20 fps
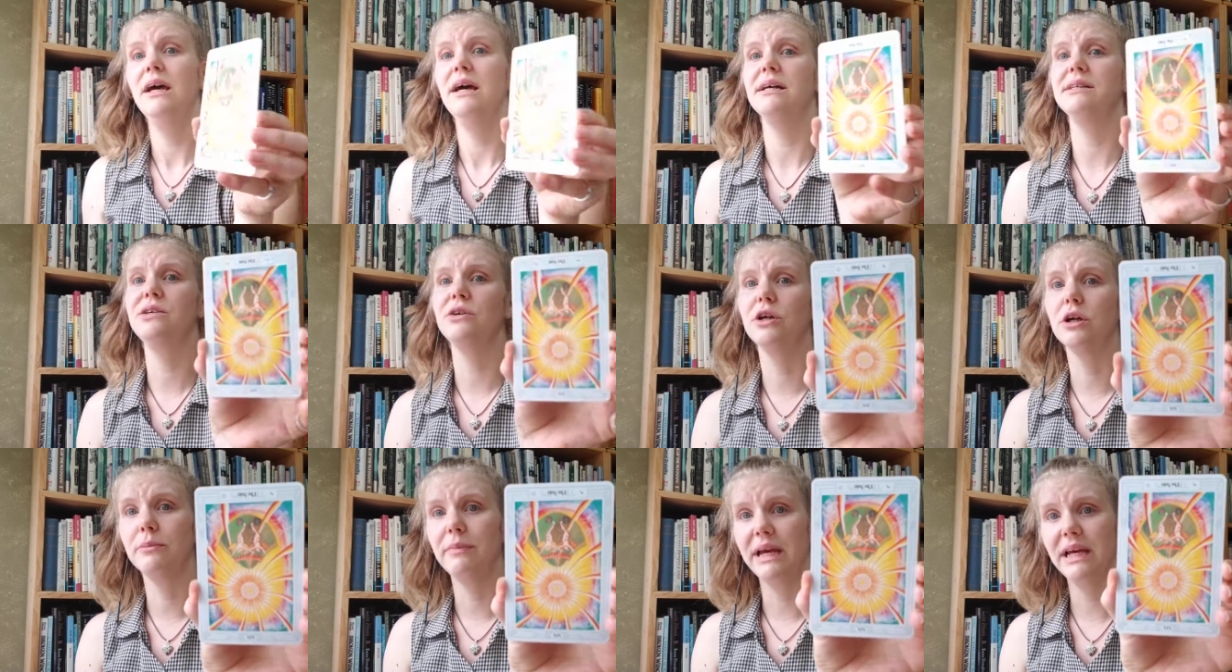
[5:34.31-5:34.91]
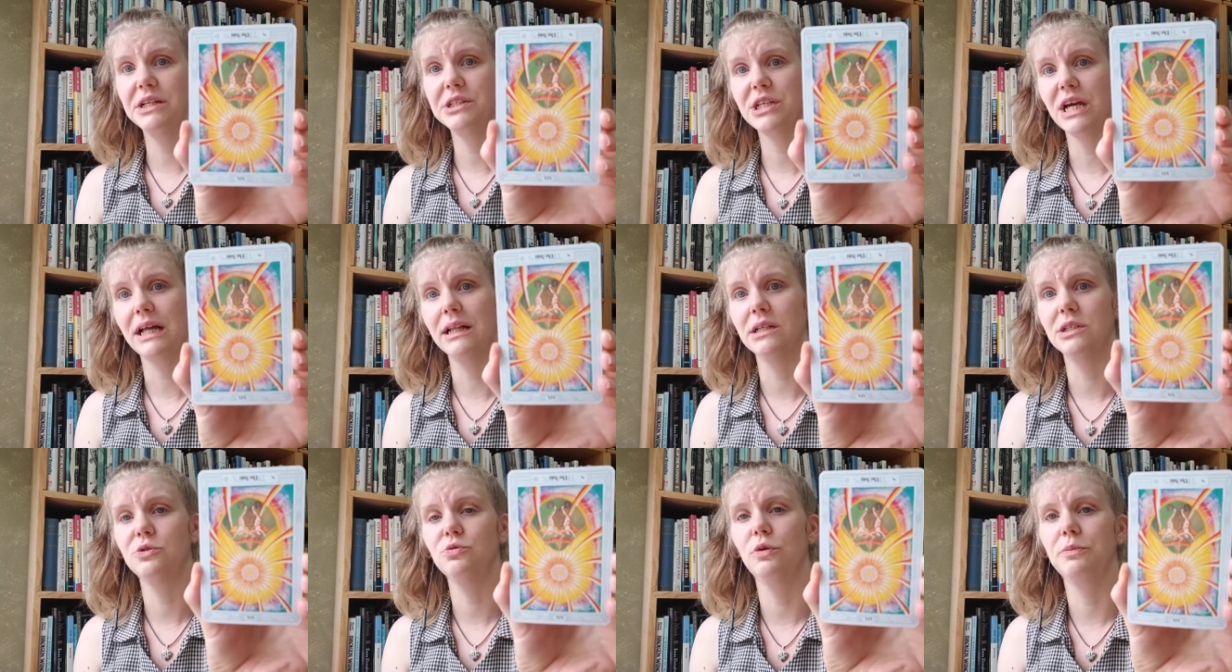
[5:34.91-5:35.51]
And so your main
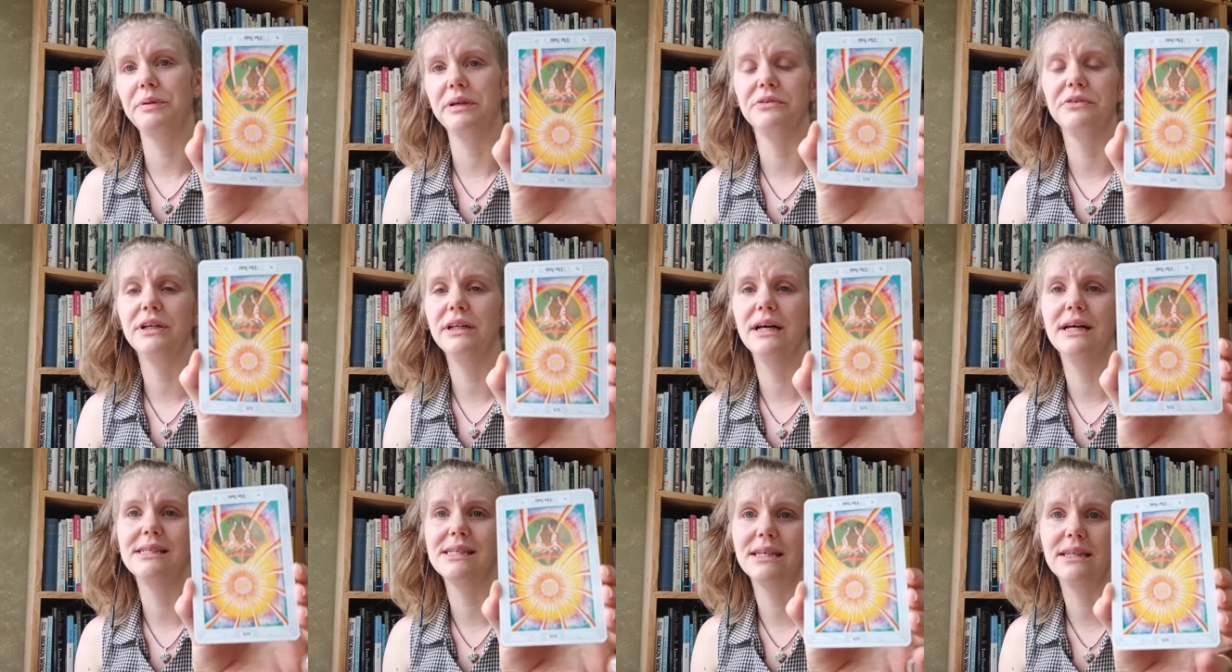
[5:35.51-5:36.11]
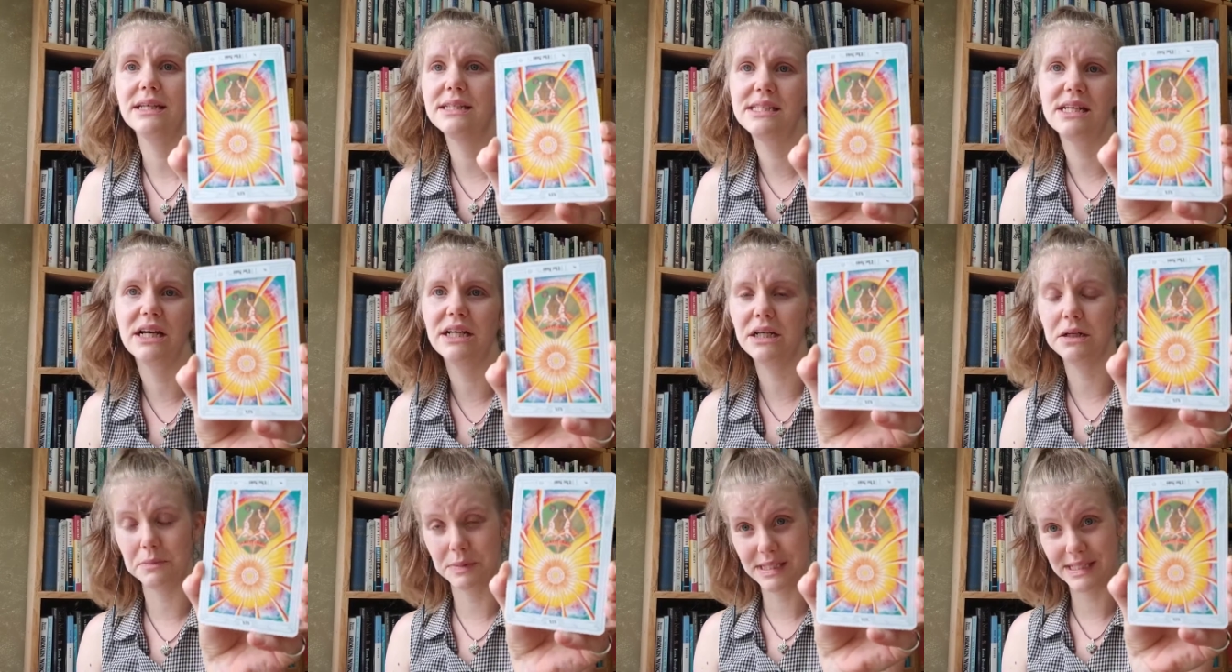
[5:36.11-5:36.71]
challenge will be realizing it's not
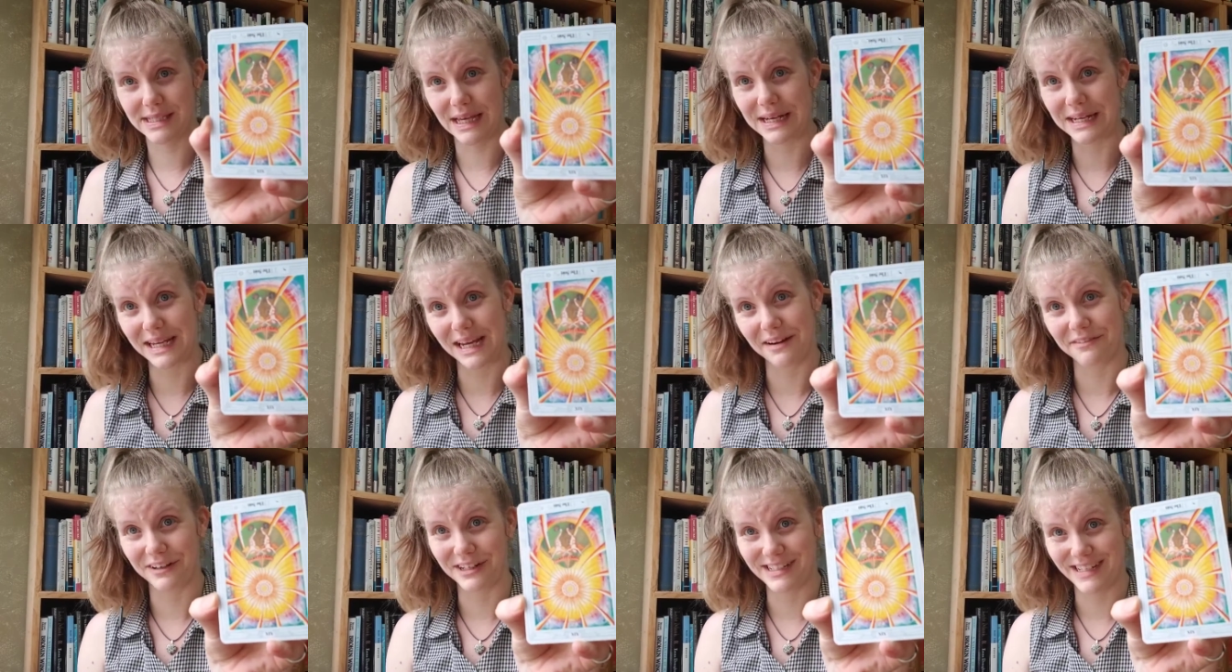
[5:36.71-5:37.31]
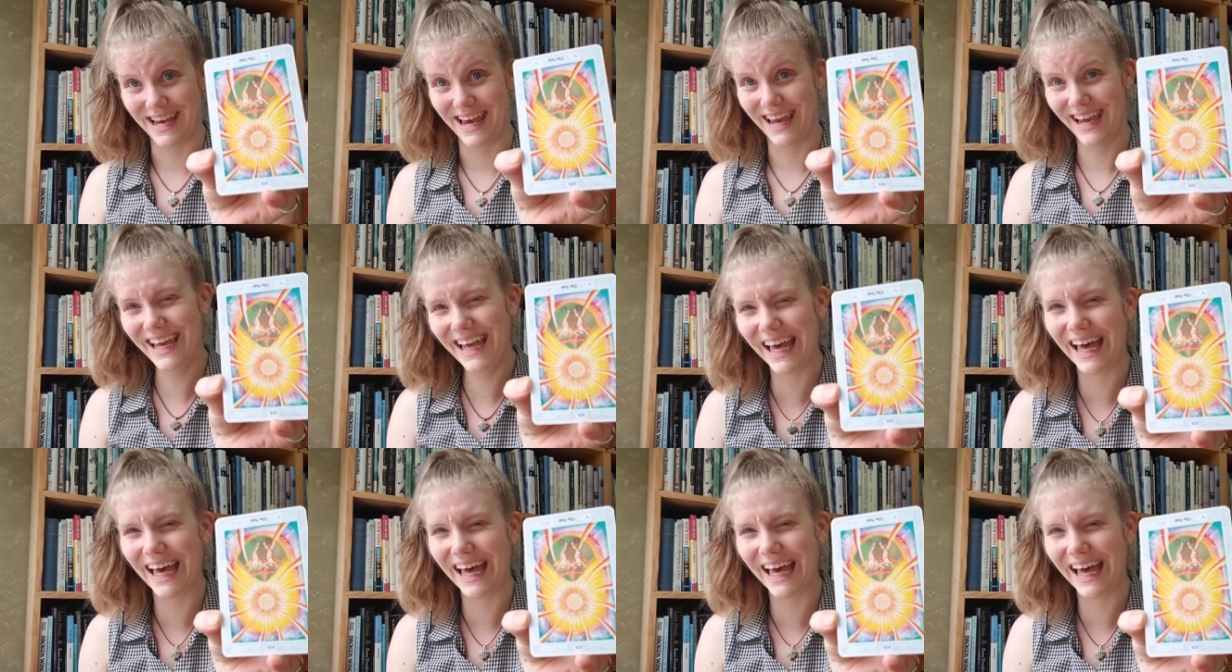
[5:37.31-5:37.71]
going to be sunny every day.